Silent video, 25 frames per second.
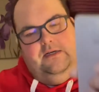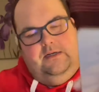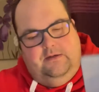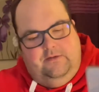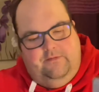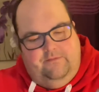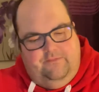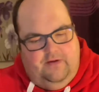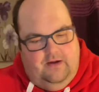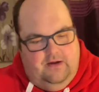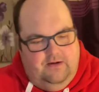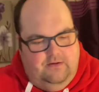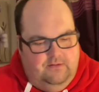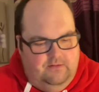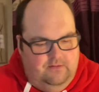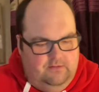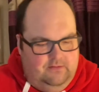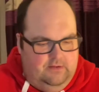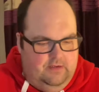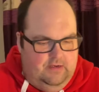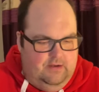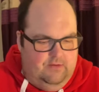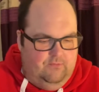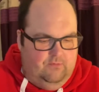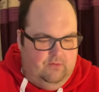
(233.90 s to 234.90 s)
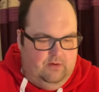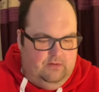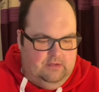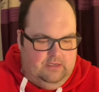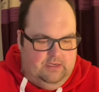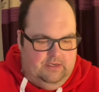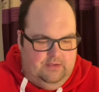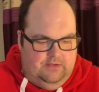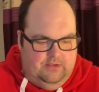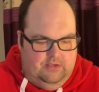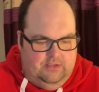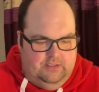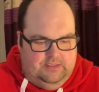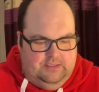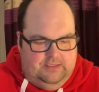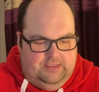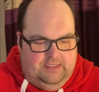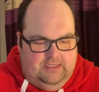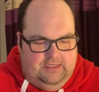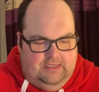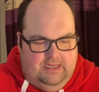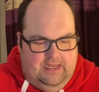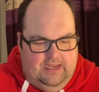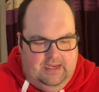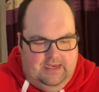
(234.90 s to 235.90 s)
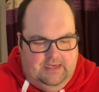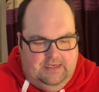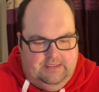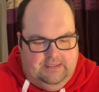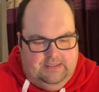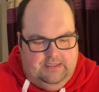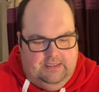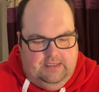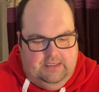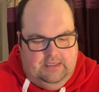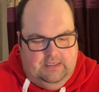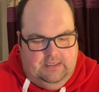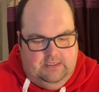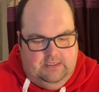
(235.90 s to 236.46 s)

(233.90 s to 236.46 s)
phone, and what I'm going to do is stick that into the...